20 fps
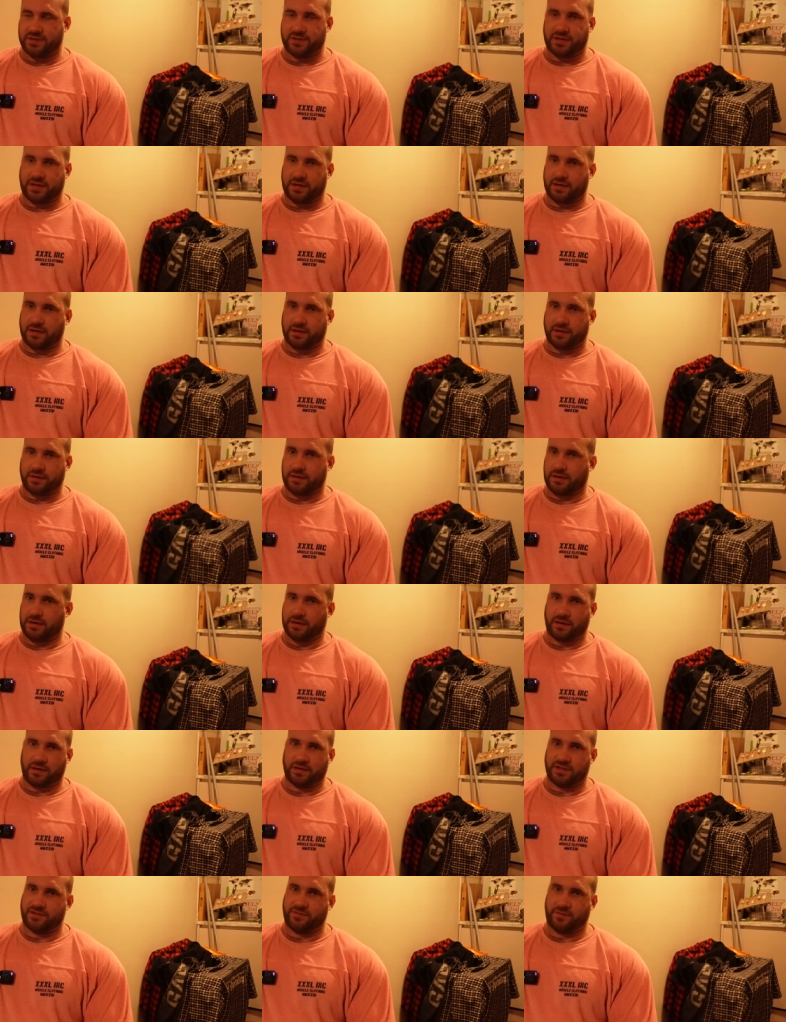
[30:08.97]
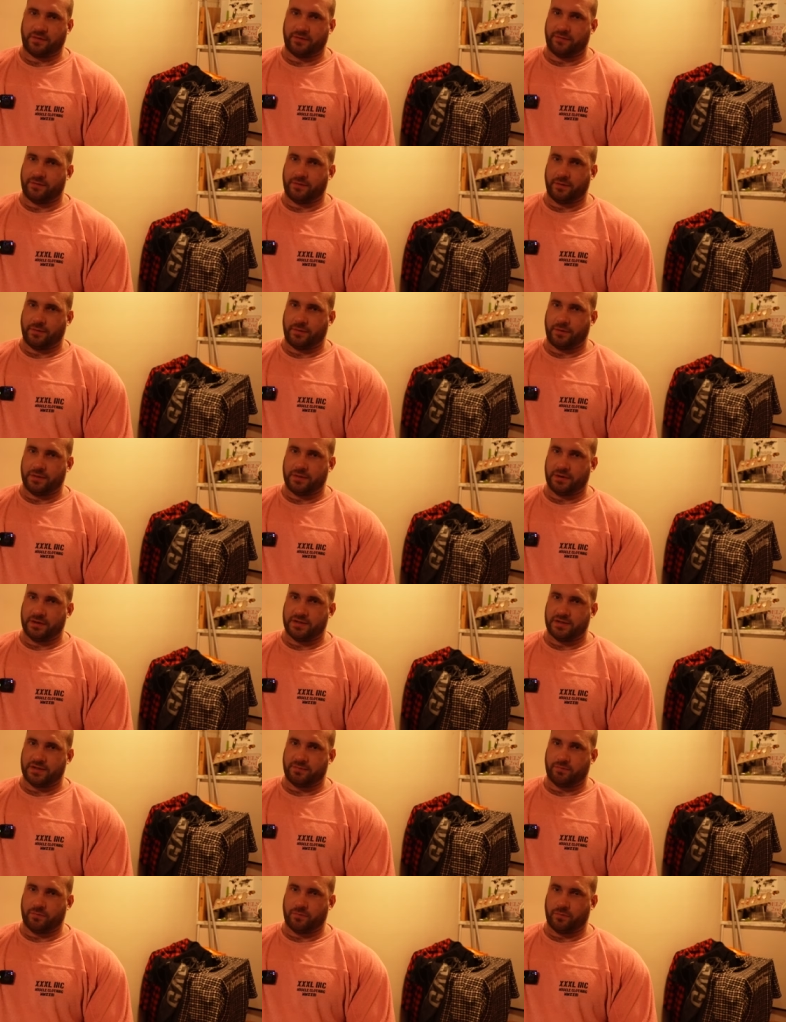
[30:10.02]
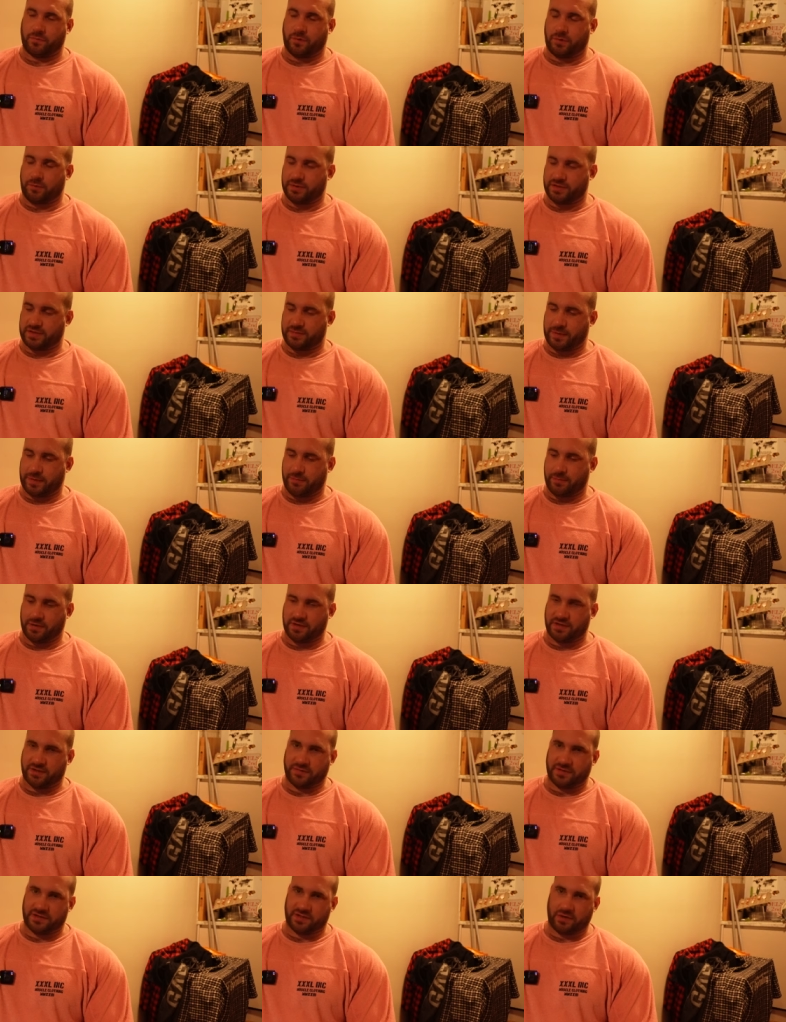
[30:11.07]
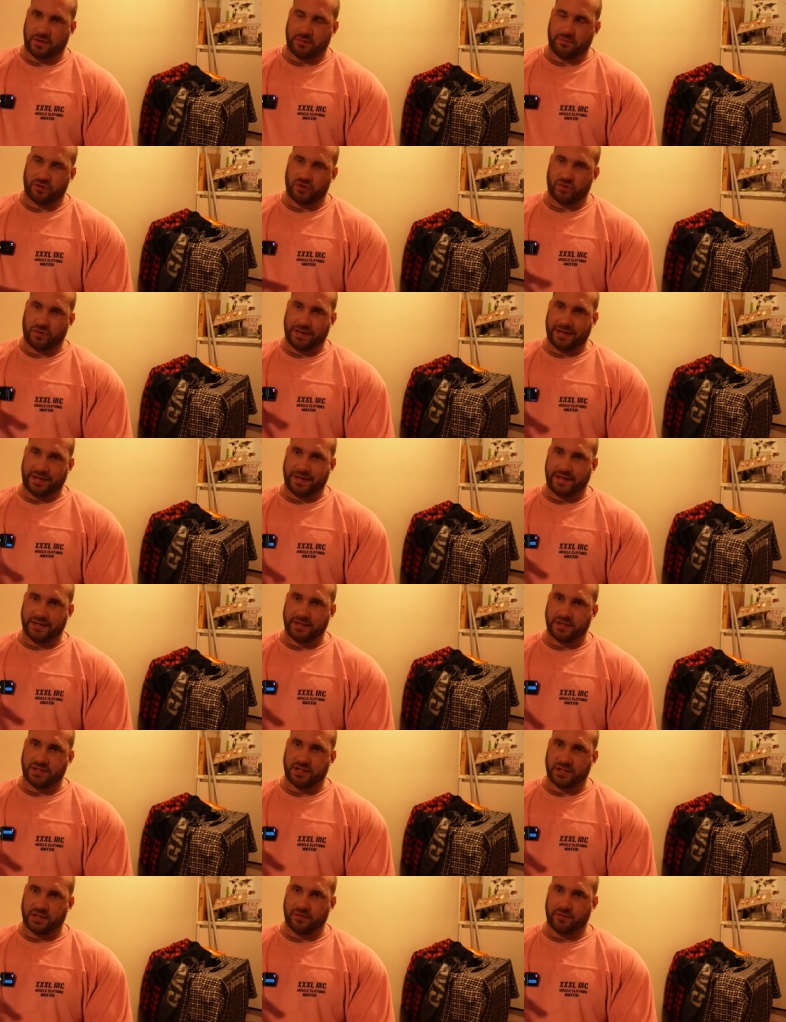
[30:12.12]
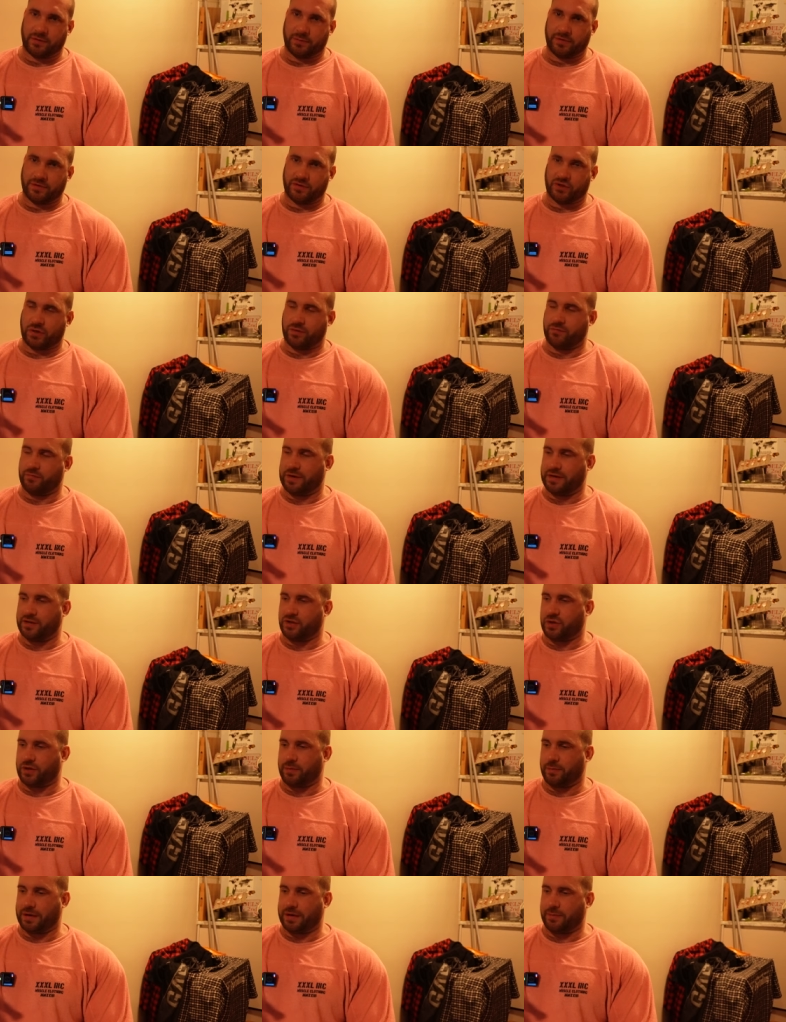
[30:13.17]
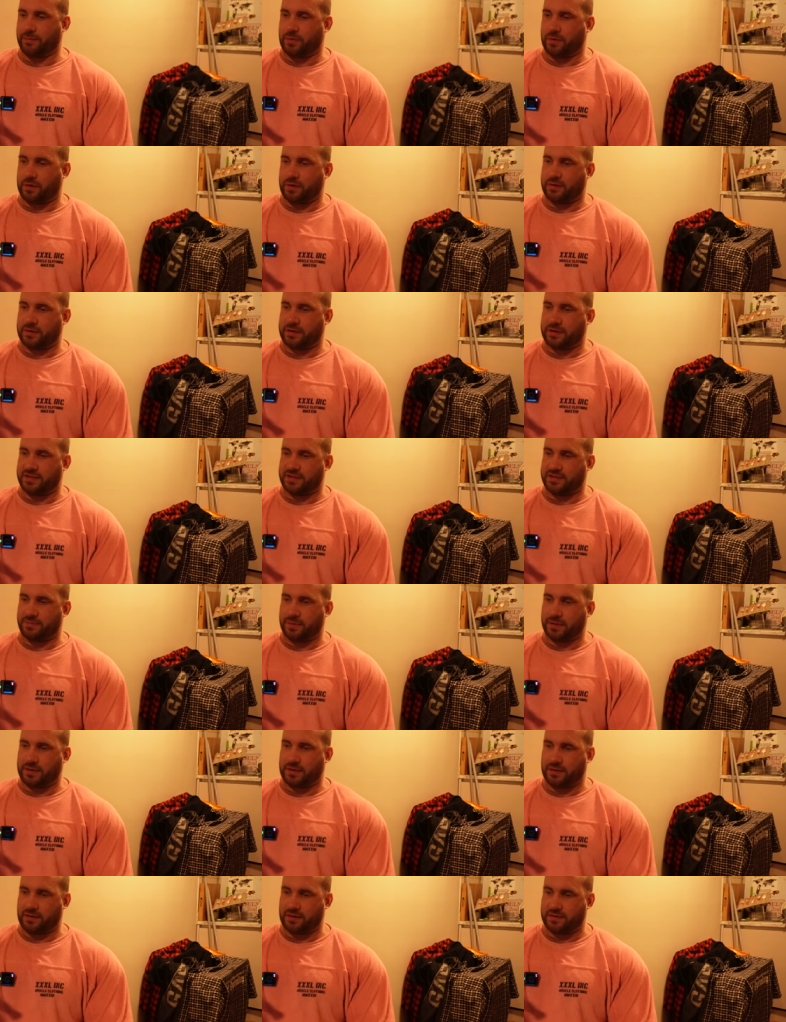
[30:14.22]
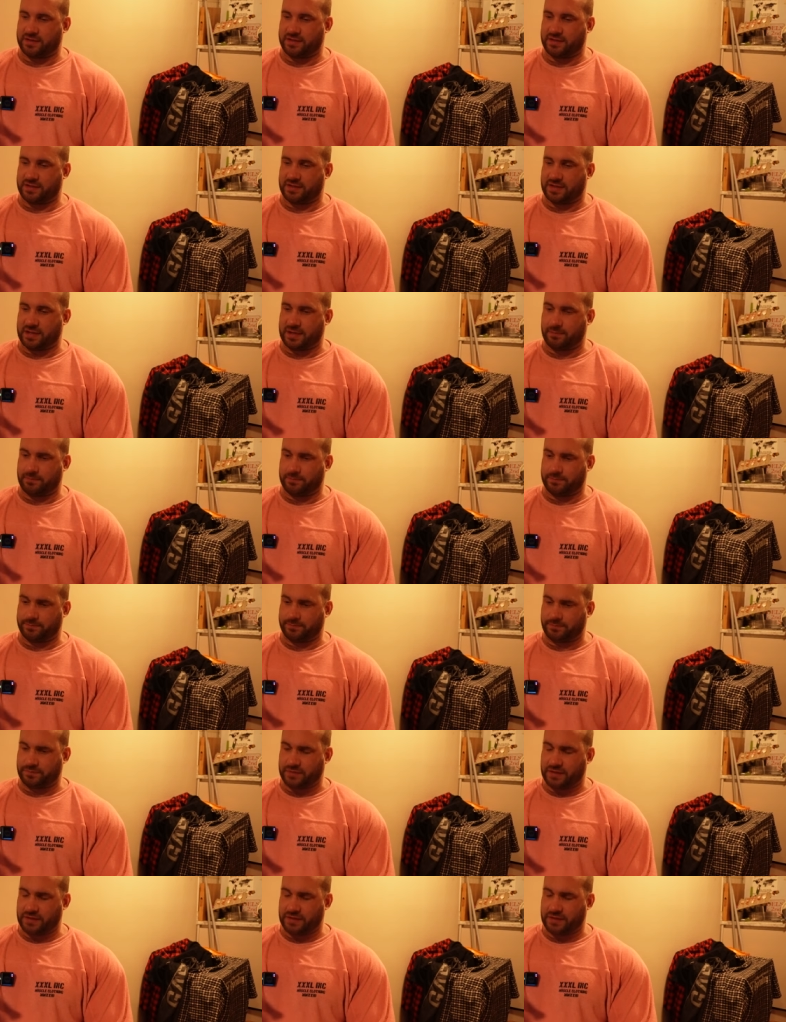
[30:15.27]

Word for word: So that, go that, goes for everyone. That's what we spend most of the time drilling into, when we're tr really trying to make progress because. Um,